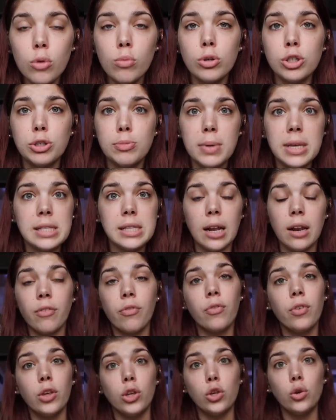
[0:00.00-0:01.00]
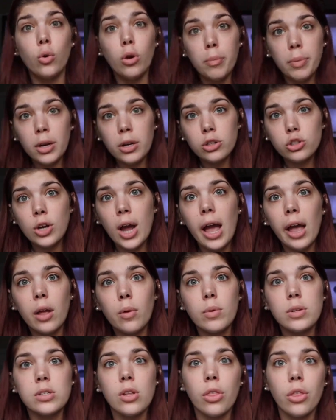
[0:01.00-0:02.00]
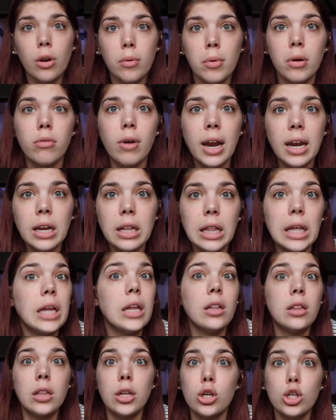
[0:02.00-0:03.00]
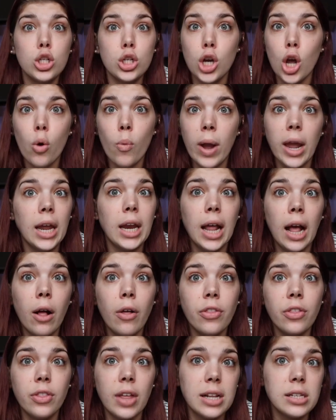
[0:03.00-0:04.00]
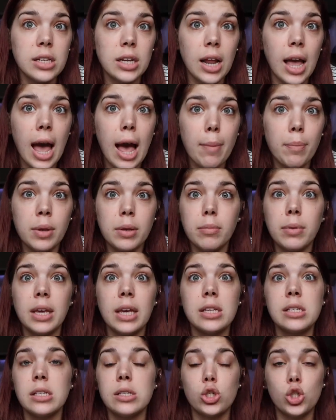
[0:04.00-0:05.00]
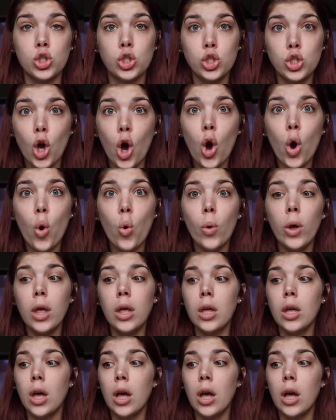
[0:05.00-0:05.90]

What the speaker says: which means that if your bearded dragon wants to thermoregulate, there's no way in hell that that's going to happen, because it's so